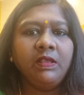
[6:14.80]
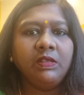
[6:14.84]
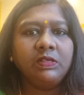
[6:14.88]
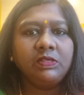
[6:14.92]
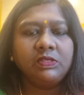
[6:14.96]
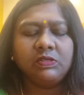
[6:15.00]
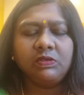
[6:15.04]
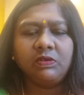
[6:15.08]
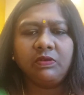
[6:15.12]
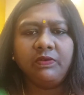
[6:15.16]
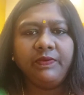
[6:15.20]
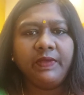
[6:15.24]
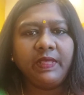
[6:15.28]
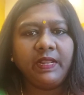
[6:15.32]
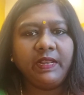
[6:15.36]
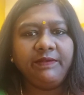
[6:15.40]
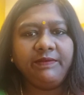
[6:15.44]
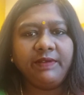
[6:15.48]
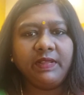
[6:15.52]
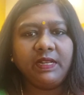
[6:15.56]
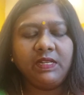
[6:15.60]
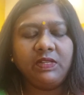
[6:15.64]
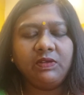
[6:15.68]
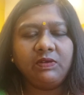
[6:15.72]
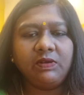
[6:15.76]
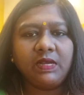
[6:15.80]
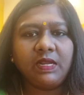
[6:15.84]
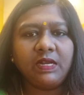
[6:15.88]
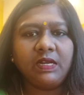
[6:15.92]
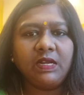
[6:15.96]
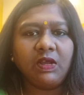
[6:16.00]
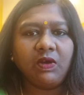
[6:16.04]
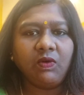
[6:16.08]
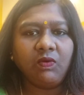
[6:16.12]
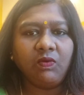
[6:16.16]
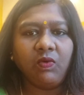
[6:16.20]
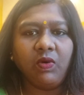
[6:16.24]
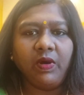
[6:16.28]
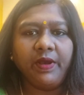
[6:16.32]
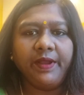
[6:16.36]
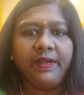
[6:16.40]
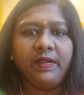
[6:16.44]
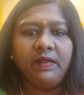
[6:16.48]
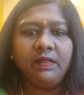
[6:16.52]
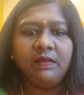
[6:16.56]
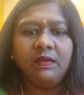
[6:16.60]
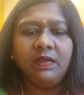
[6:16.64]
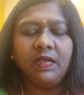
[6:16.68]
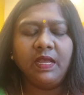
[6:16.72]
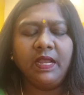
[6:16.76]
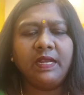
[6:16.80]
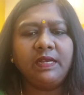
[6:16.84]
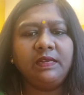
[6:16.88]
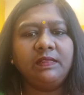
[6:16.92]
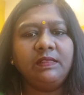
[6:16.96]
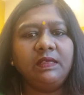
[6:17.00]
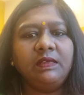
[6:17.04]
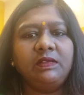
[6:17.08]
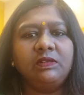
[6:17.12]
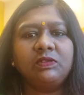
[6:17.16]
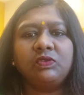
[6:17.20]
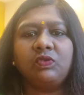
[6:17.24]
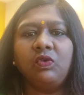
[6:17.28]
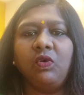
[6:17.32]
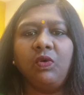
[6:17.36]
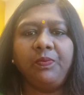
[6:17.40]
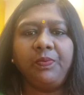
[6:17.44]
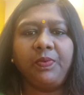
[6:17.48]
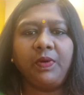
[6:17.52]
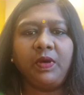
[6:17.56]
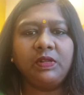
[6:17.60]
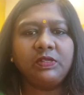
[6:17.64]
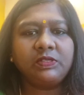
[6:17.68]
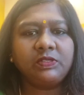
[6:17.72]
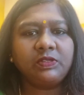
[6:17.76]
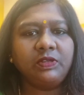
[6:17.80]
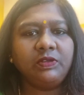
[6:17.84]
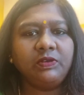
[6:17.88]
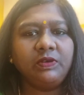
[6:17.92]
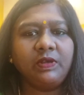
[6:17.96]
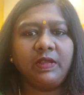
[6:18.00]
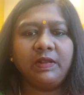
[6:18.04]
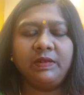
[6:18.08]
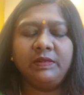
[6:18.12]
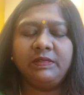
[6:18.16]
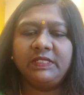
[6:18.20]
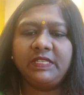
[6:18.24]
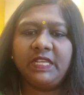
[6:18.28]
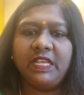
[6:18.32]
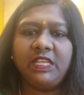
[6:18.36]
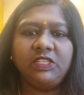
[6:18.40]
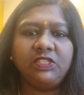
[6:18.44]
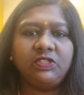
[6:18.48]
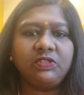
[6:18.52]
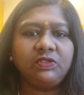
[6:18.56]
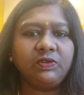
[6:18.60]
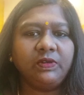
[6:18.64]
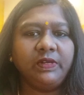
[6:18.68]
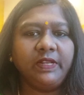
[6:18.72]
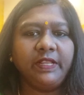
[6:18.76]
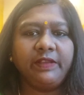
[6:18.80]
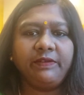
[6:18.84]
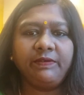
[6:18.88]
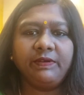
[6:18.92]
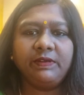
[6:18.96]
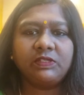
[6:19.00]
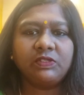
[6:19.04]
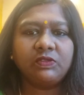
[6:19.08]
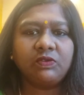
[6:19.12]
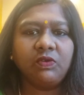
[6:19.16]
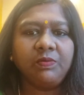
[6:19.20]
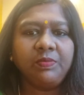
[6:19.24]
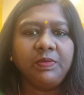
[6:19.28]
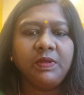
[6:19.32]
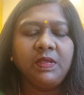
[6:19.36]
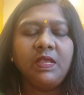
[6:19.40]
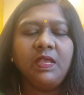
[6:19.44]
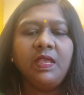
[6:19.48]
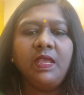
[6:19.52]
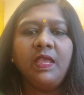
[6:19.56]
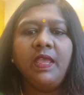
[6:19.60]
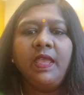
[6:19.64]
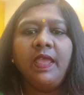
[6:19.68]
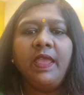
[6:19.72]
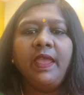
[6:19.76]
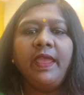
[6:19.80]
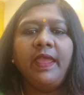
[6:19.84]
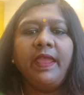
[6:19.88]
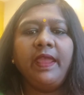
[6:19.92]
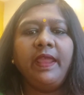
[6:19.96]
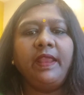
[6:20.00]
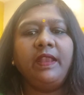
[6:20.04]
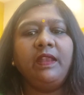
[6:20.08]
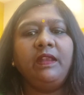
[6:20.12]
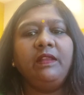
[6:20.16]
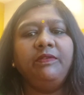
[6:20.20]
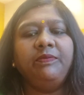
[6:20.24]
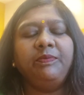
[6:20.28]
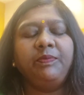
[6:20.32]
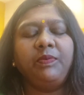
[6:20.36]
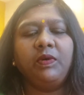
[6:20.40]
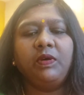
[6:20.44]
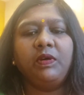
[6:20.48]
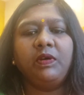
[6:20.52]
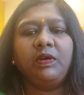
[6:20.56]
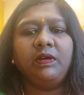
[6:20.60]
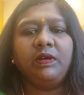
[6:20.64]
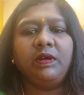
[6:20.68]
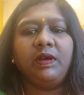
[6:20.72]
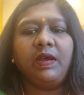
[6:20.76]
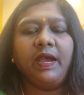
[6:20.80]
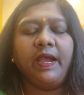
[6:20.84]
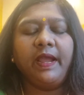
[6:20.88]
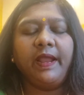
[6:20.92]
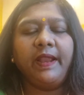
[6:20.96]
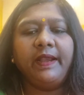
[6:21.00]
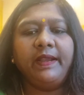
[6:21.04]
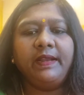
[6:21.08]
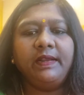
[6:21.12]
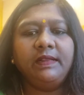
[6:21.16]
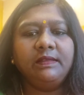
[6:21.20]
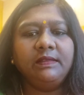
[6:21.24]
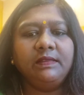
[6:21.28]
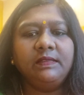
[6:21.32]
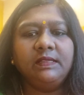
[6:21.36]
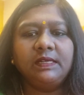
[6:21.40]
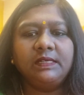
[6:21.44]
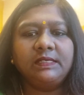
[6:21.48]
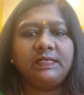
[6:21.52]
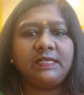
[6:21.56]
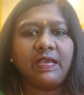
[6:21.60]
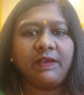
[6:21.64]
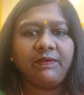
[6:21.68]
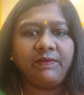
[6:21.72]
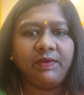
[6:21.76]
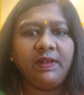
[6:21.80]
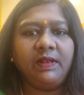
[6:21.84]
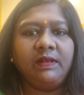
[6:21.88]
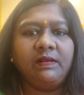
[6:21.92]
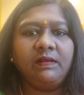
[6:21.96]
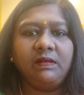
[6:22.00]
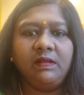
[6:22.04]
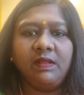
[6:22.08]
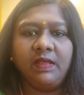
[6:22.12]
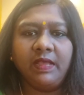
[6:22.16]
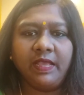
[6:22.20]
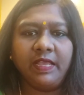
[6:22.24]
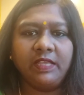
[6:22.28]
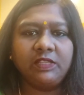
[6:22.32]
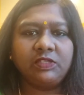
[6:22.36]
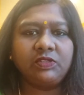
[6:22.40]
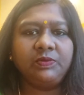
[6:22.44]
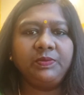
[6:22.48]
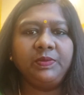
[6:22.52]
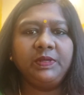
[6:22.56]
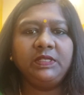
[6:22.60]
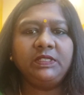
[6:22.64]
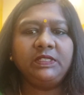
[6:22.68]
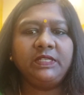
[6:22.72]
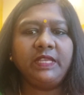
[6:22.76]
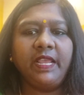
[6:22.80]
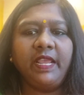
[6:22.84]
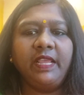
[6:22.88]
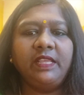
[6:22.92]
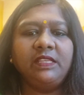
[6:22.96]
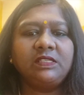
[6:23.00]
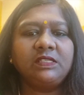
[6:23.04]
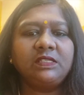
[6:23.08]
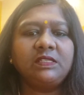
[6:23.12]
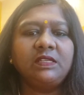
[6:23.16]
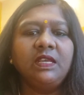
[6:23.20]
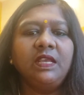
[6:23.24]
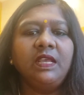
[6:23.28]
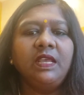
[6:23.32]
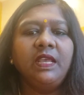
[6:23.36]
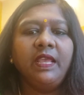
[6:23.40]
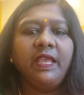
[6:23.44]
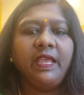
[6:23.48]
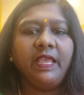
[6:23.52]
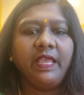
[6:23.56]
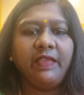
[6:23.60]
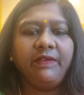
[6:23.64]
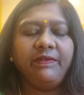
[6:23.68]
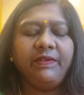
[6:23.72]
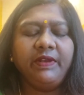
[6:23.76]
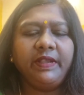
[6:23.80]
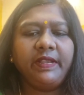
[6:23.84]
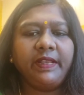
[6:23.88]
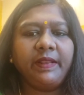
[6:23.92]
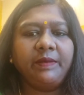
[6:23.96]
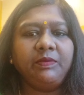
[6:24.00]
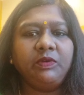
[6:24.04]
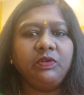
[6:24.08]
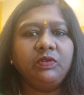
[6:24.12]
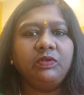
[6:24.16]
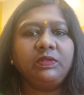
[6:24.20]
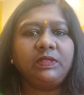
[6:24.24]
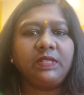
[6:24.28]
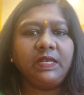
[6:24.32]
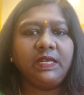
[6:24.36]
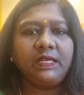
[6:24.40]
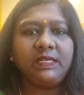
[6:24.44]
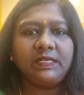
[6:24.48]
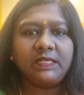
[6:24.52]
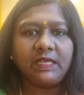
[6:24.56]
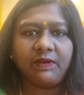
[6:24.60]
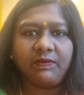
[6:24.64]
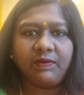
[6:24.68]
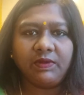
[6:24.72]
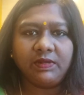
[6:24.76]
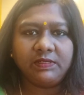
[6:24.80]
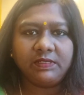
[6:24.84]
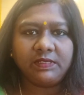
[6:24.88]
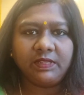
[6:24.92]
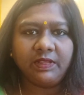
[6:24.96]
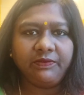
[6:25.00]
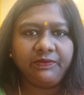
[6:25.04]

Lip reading: So very well you can avoid, and the soap also you can change to liquid soap, and if and the towel has to be changed every time, 2-3 towels.